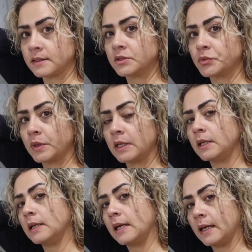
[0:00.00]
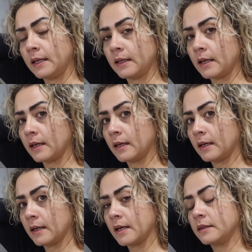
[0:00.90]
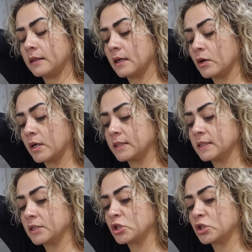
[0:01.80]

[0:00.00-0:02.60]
it's really late and I think I'm gonna take a